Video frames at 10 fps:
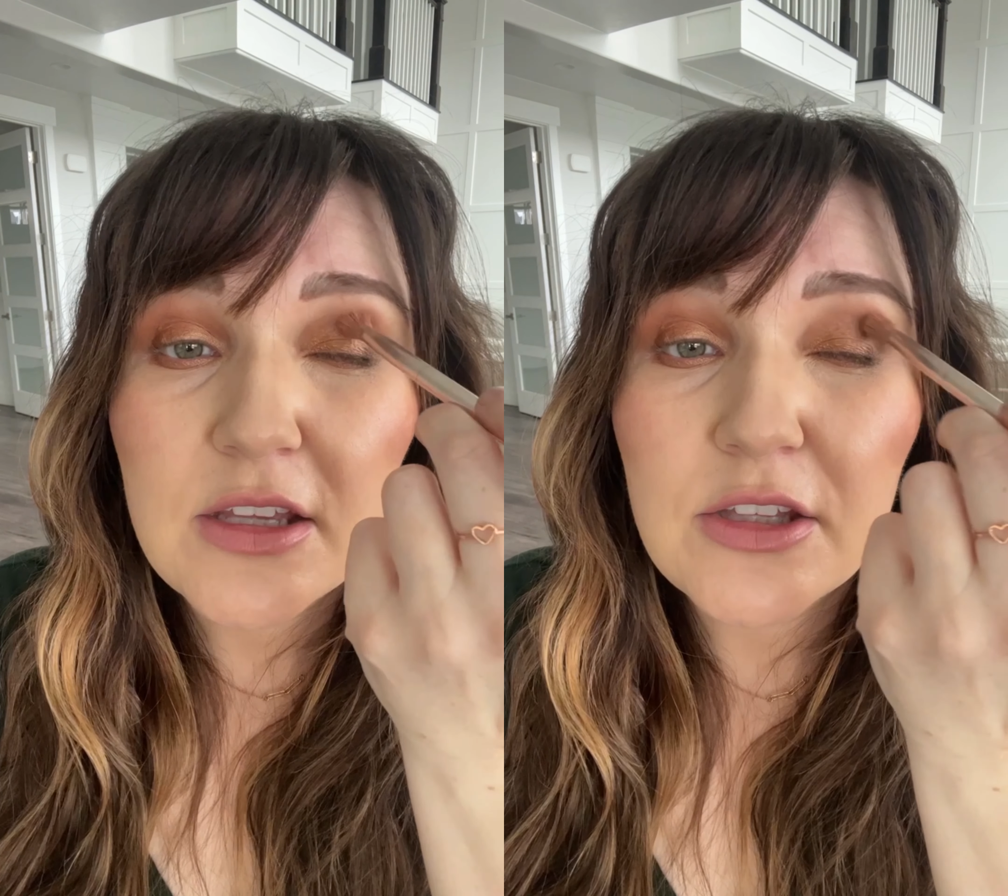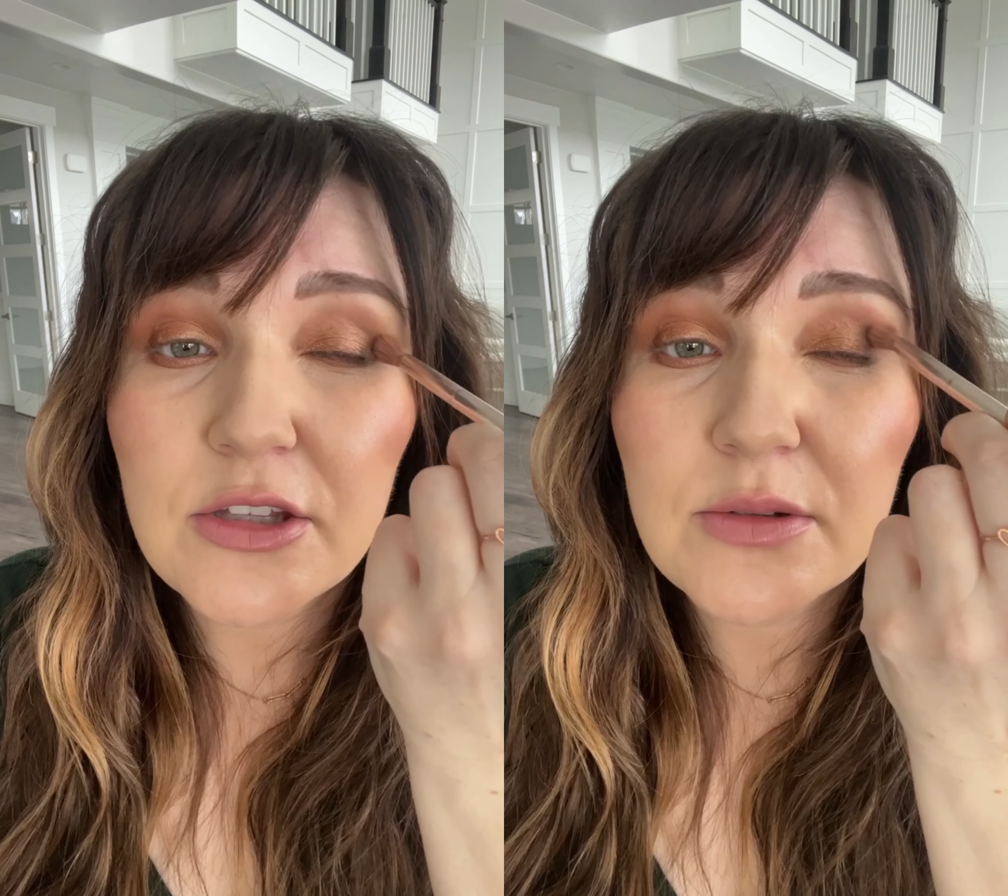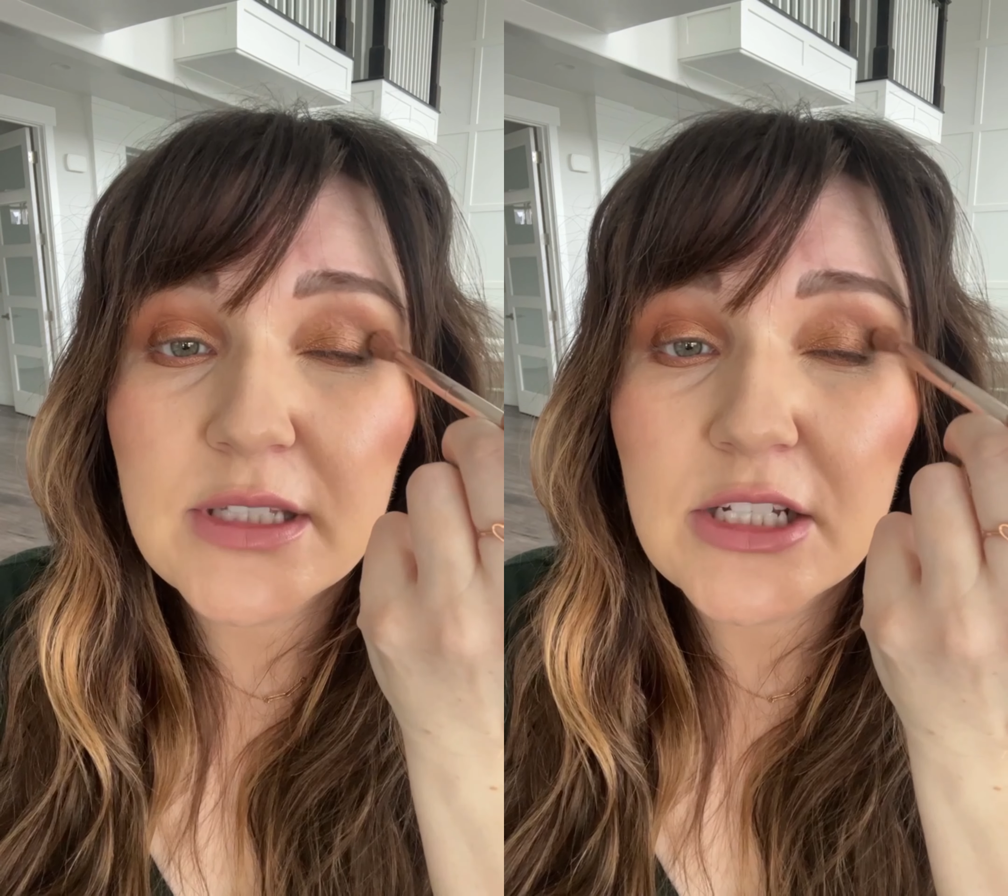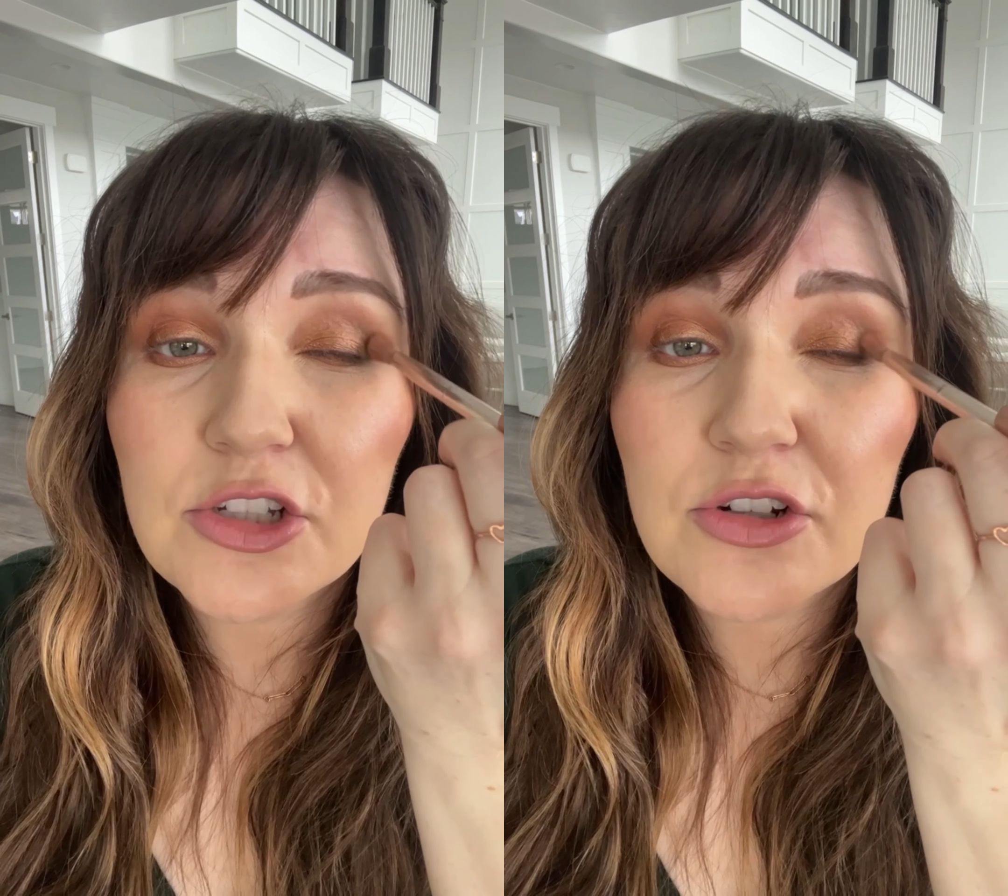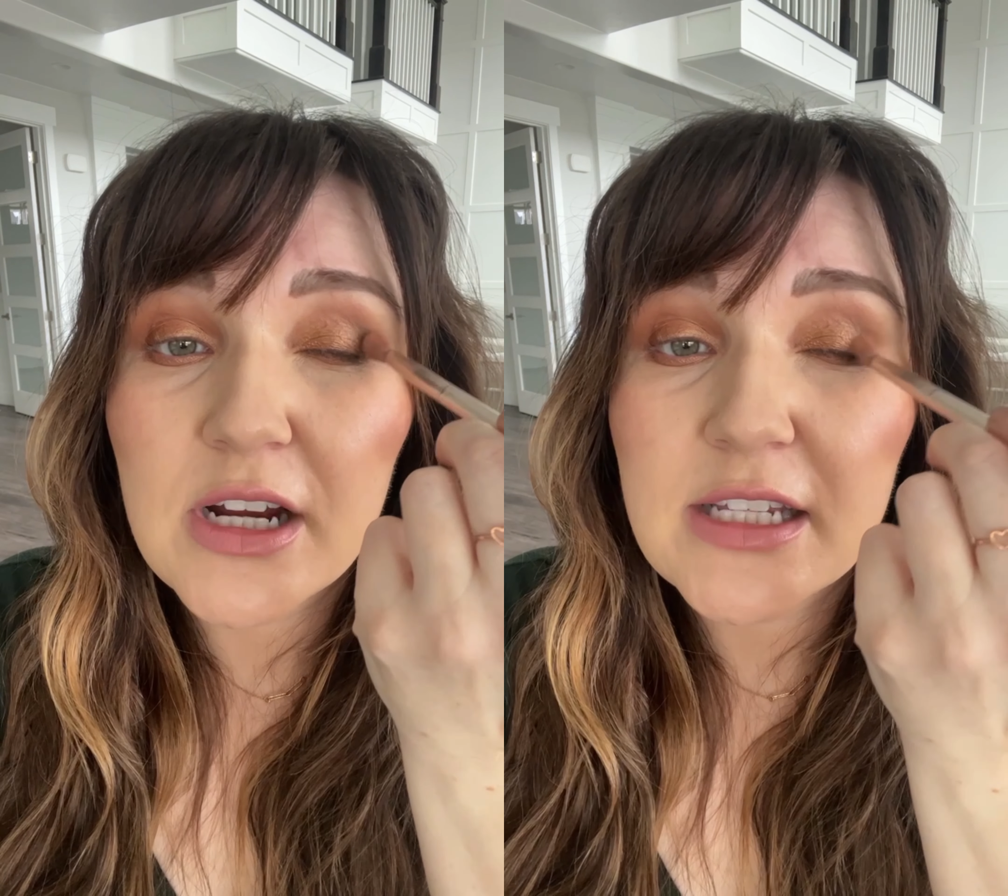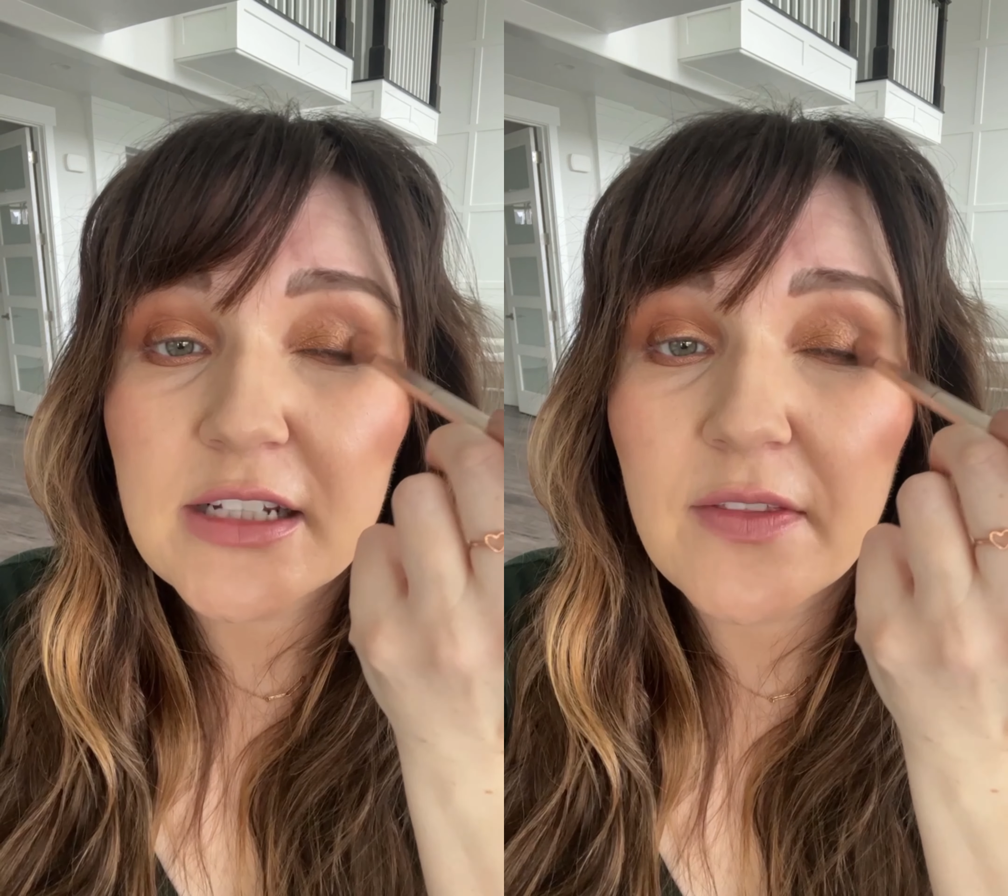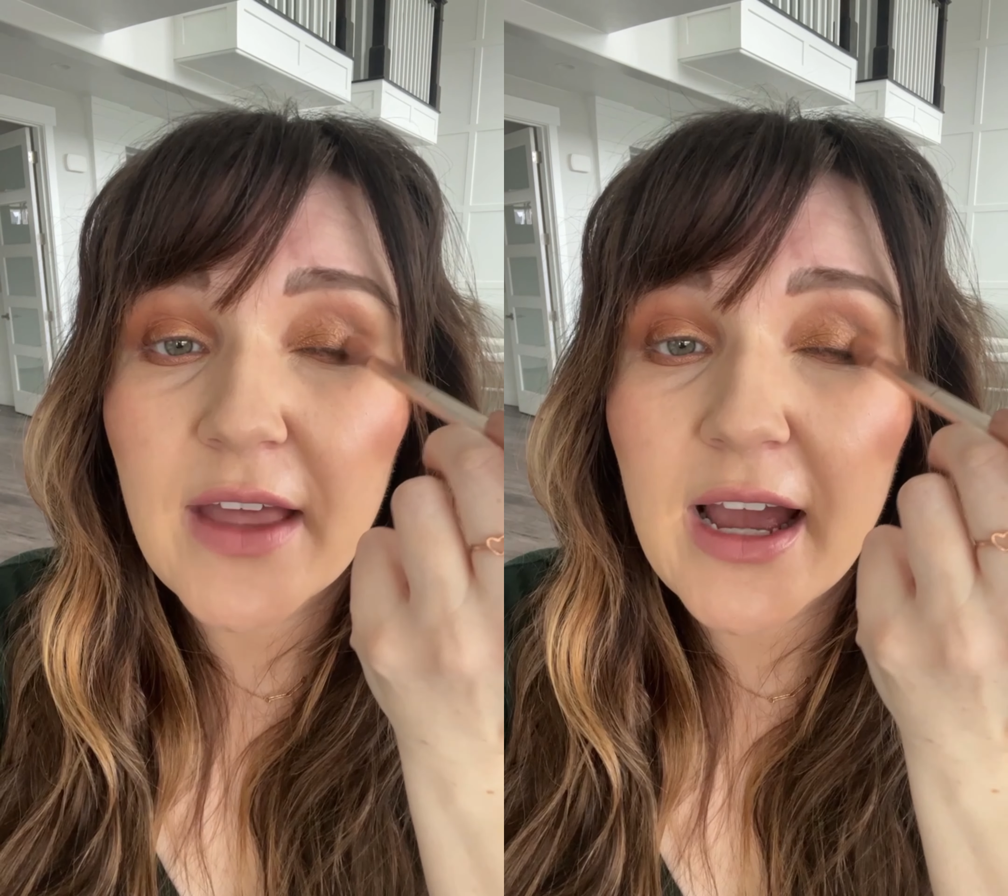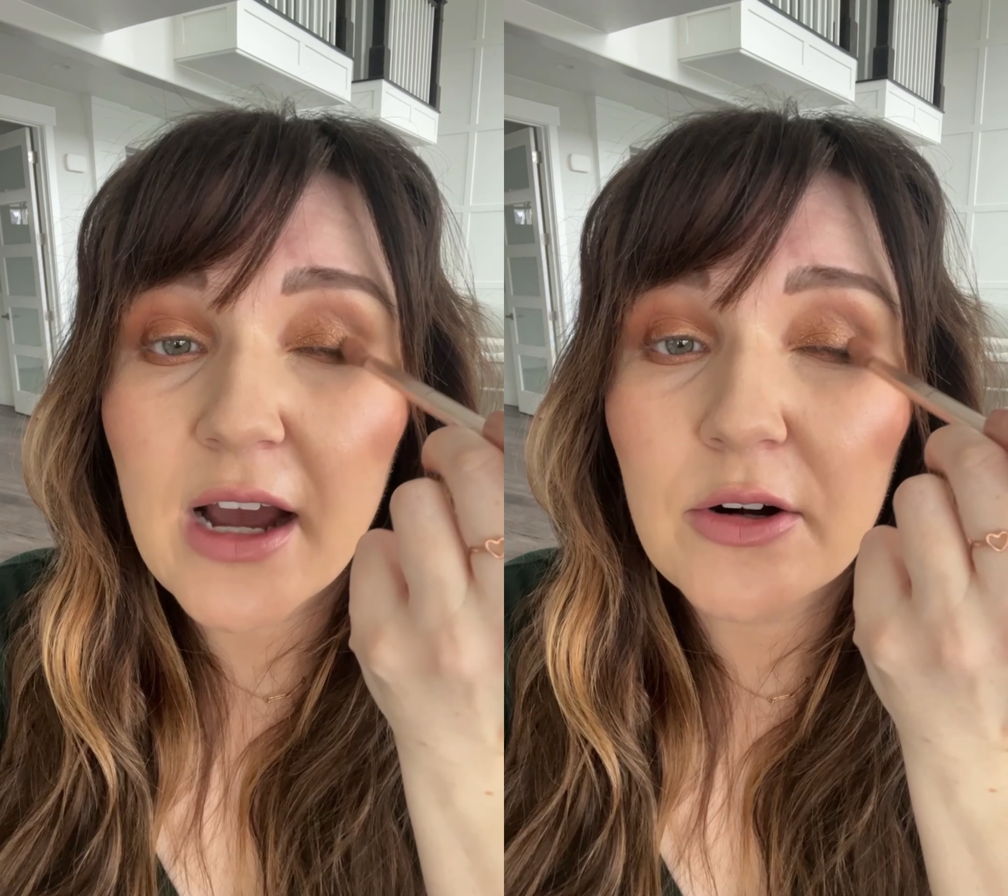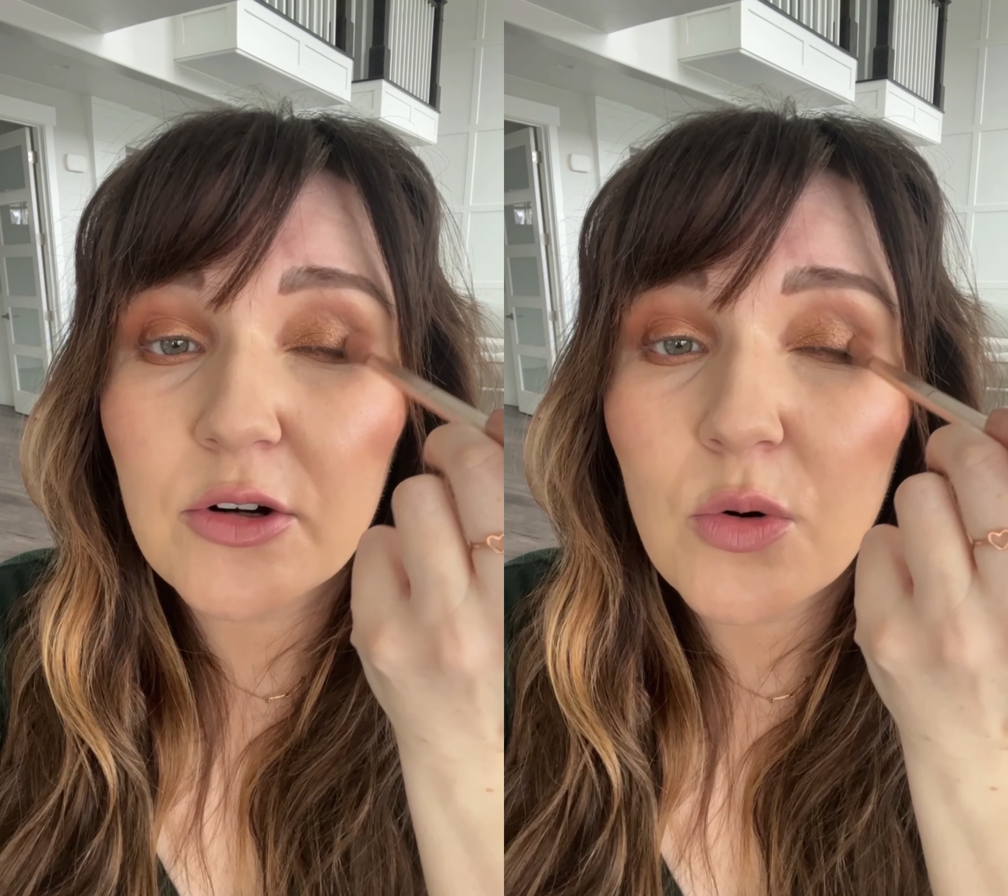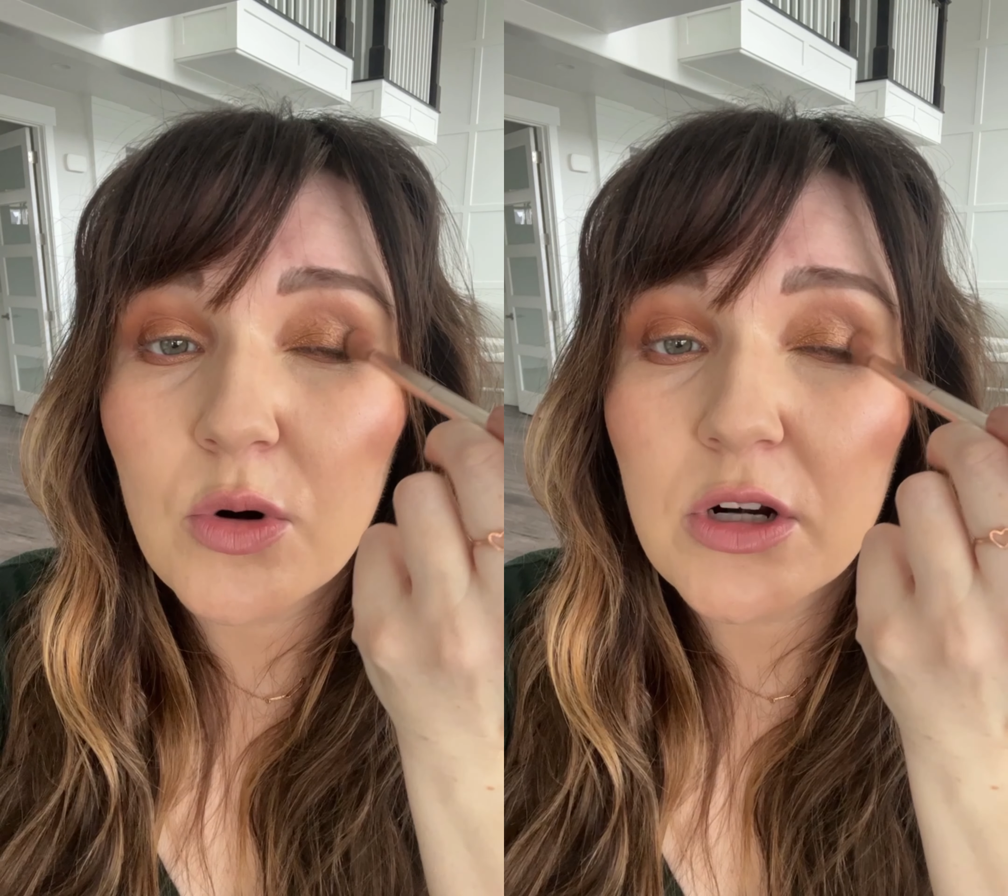using Trust on that outer
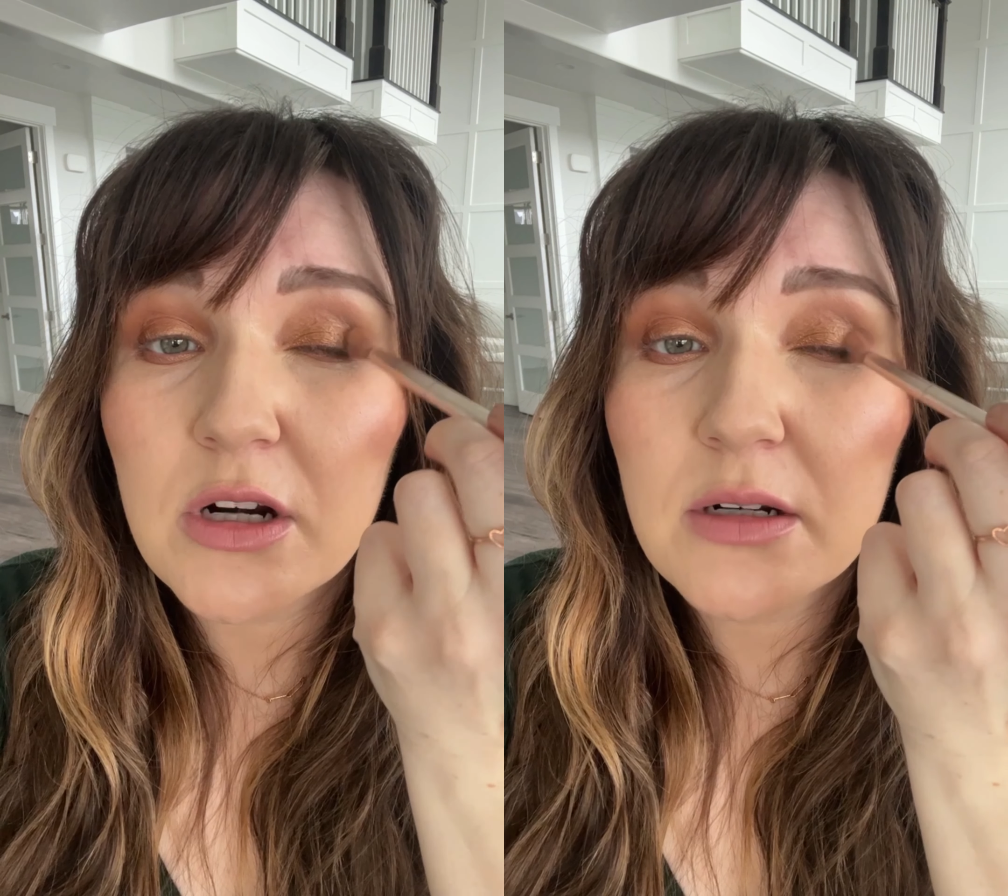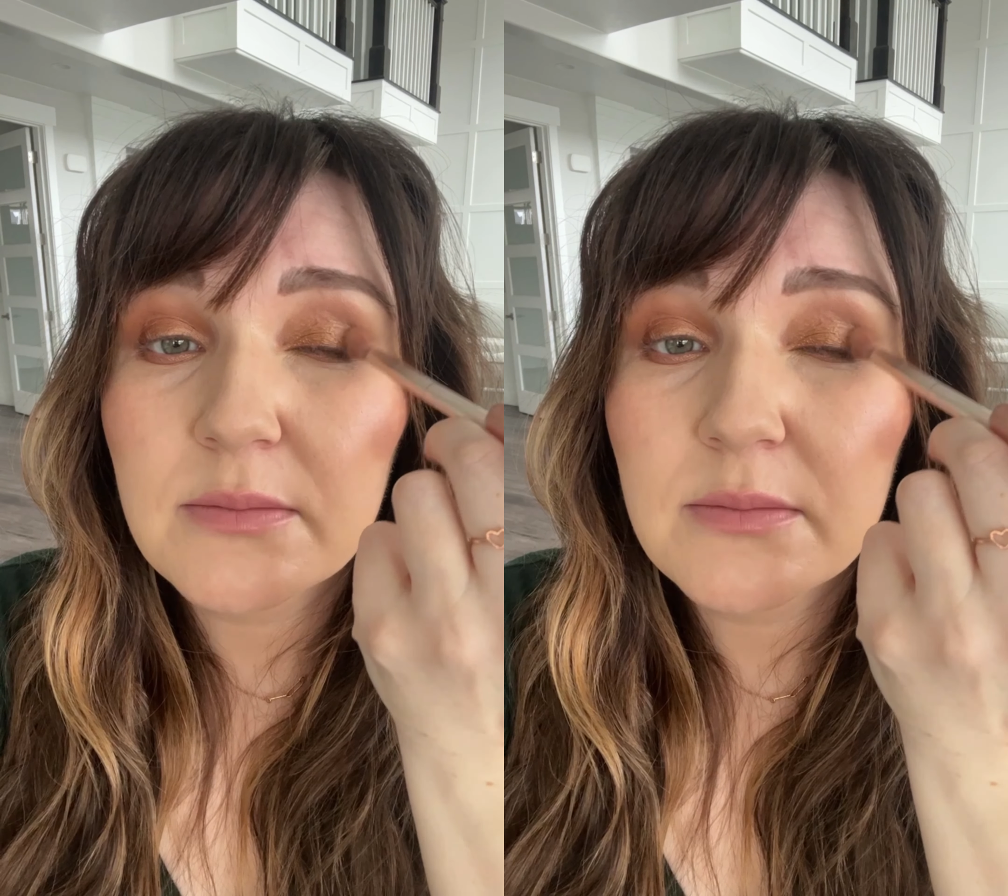corner.